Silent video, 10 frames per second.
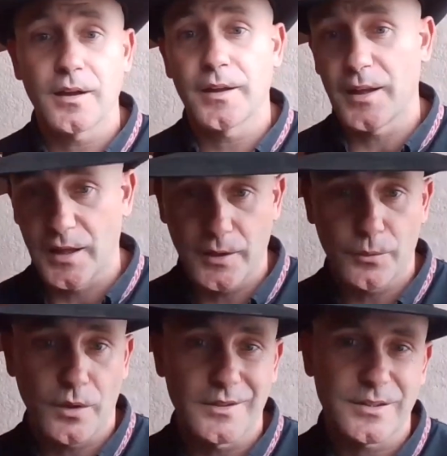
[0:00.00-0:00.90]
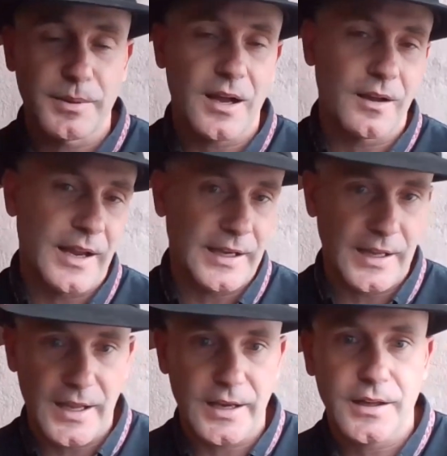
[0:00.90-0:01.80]
he runs about
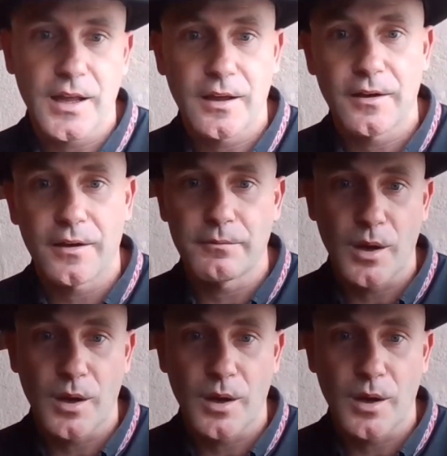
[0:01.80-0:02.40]
80 head of